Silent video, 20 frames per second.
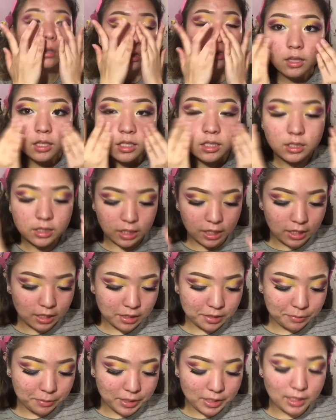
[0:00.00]
These
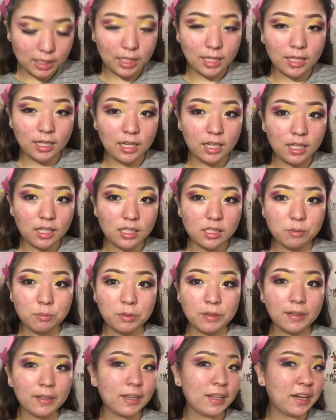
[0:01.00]
days my skin has
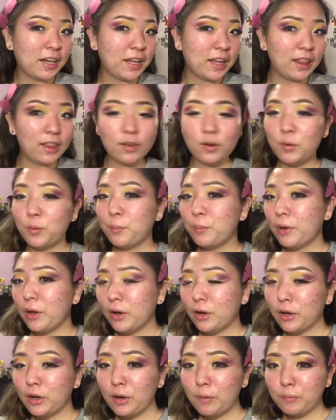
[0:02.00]
been getting a little
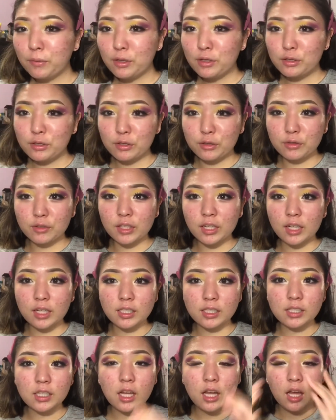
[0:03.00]
better. I'm not sure if you
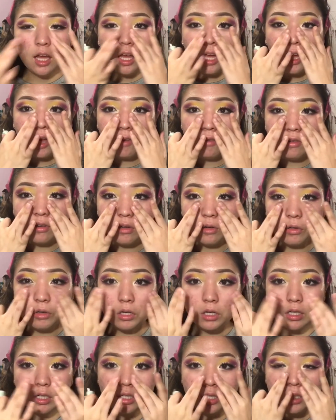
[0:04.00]
guys have
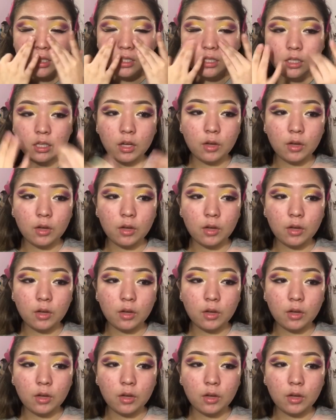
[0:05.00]
noticed.